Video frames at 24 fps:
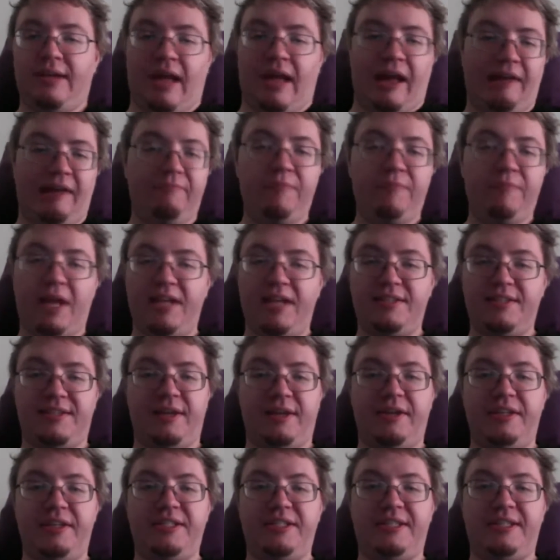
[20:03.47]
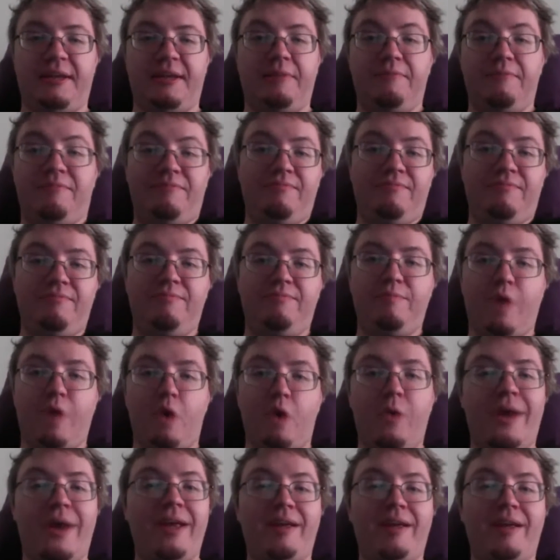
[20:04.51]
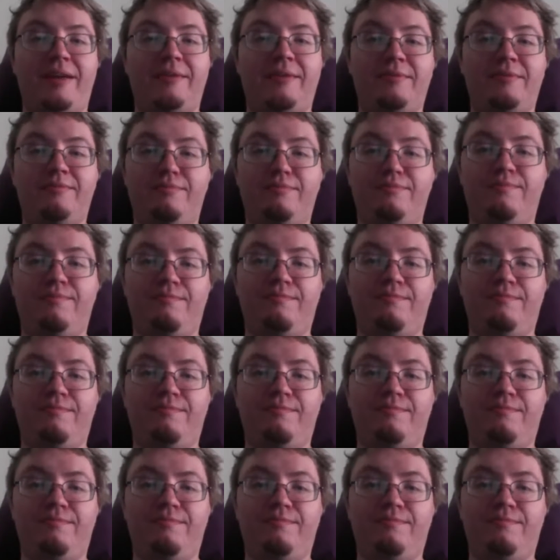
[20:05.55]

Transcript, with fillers: I, as long as I'm awake and